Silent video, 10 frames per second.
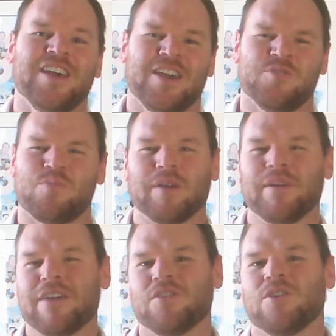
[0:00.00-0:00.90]
You probably
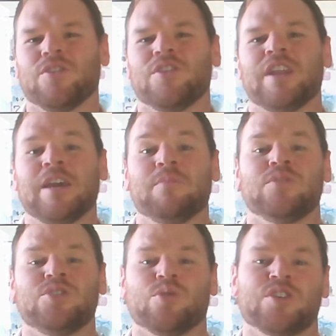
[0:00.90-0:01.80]
haven't heard the name
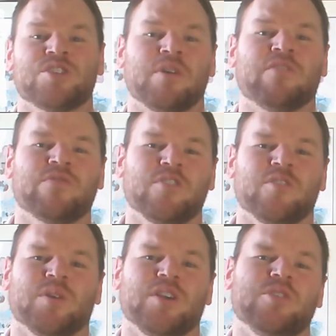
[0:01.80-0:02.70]
George Mumford,
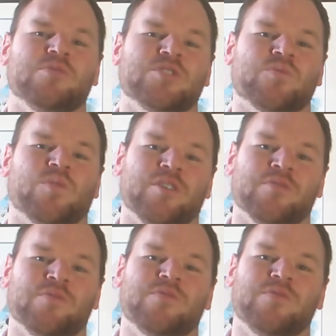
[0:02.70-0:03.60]
but he was one of
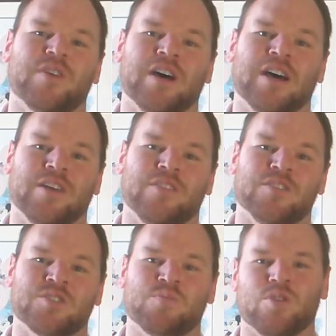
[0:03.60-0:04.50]
uh, the
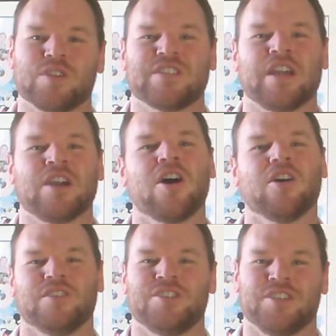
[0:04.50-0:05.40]
sports
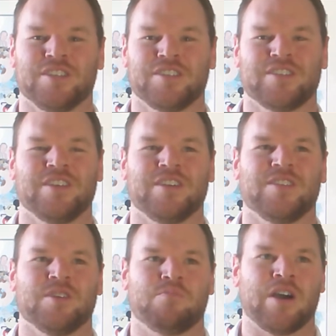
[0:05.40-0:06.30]
psychologist that,
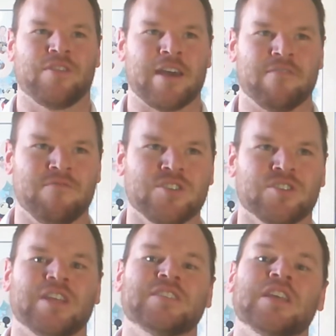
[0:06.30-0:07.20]
that brought that
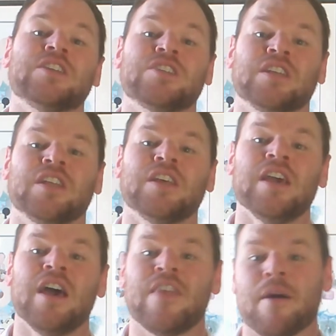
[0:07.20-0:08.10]
visualization,
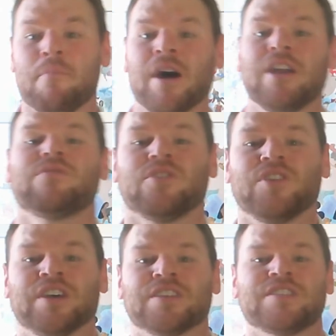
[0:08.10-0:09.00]
that
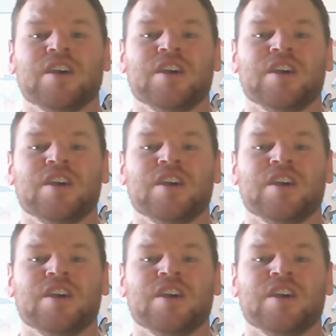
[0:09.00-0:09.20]
mindfulness